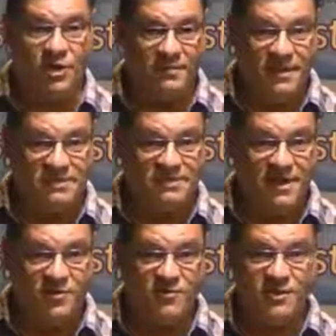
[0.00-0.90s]
there will
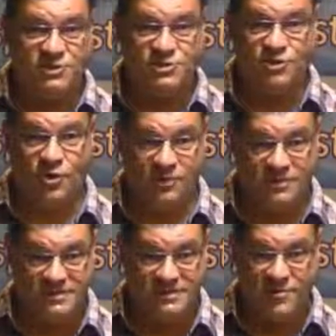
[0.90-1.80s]
be storms,
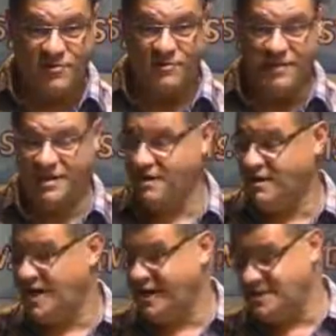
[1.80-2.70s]
there will be
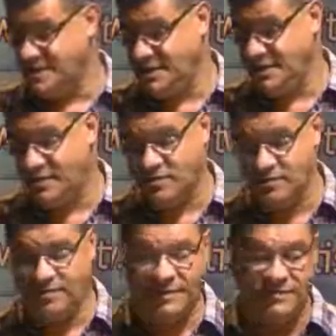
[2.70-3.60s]
lightning, there will
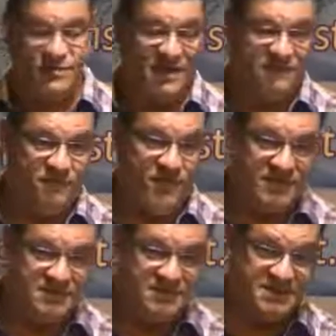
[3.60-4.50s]
be rough
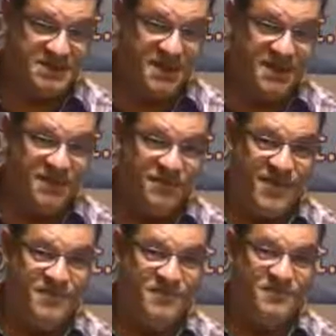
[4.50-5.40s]
winds, there will
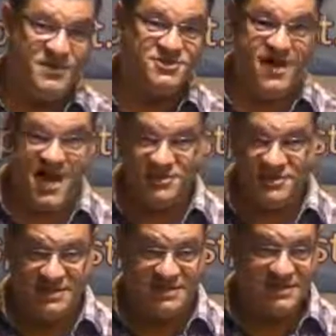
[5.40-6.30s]
be
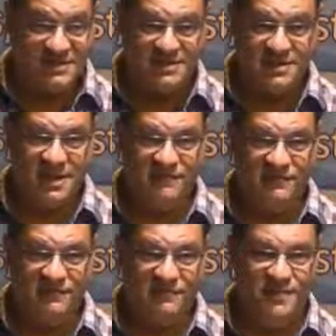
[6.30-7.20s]
tragedies in his life,
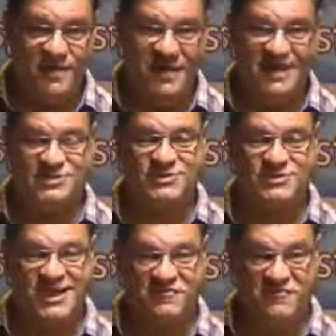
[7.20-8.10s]
but he has to
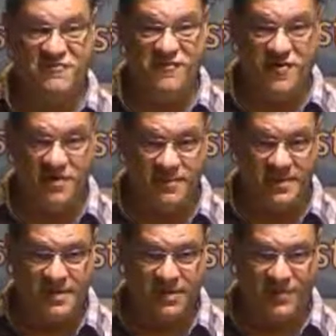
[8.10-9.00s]
stand firm
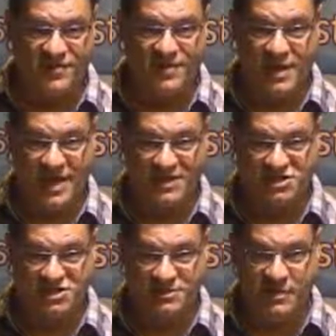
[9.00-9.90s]
with the
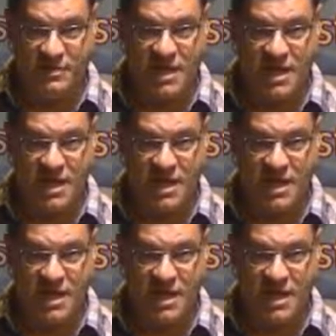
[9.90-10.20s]
relationship with God.